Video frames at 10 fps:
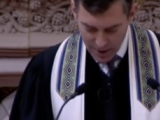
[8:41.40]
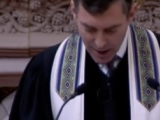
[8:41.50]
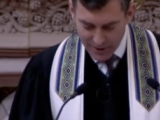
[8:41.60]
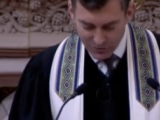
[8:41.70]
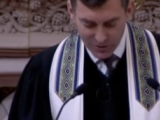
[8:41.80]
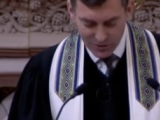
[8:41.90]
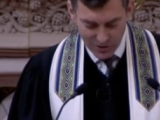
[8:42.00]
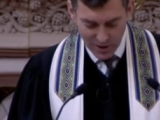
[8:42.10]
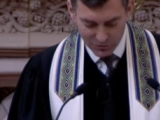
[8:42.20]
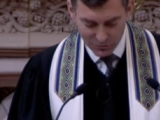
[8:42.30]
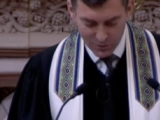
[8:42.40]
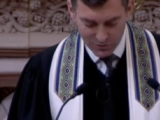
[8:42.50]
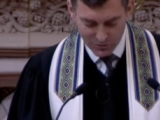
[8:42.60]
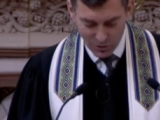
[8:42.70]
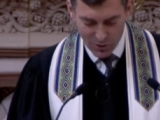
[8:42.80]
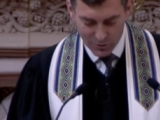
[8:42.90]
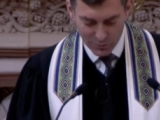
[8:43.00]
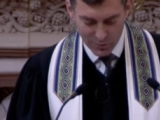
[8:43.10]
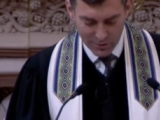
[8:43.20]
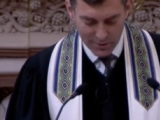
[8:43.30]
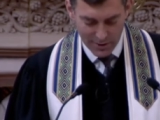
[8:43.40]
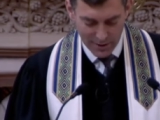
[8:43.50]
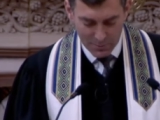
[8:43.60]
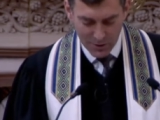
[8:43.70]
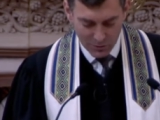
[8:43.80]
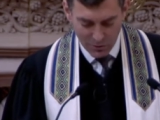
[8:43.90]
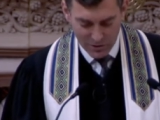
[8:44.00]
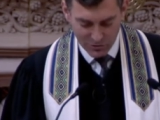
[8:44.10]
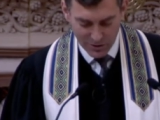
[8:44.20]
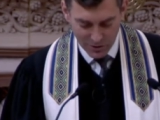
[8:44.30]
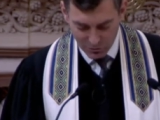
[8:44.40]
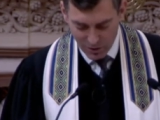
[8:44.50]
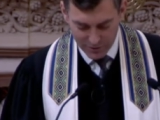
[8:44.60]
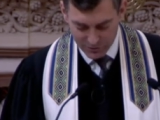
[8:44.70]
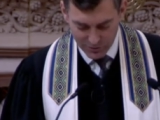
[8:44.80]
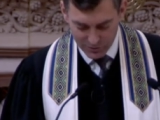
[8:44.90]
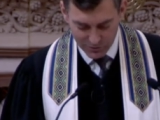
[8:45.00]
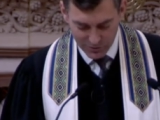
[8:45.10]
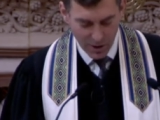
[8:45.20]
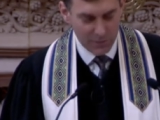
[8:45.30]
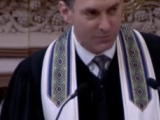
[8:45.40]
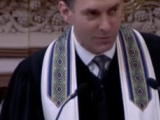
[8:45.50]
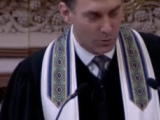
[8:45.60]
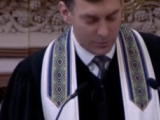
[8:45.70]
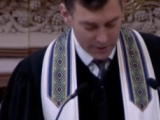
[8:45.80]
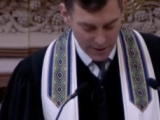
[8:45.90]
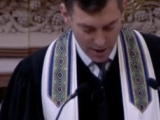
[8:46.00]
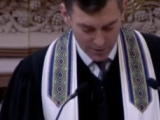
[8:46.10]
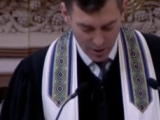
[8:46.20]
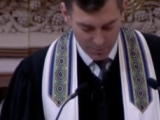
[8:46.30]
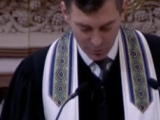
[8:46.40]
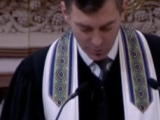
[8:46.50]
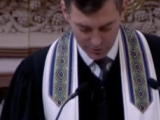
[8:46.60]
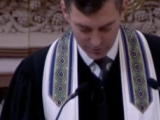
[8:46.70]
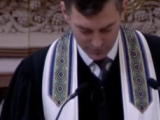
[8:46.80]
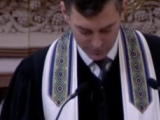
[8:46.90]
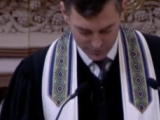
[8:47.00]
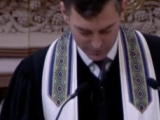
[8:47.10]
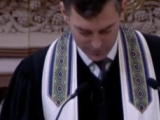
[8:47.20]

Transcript: I suggest we start with the immigration crisis unfolding on our borders.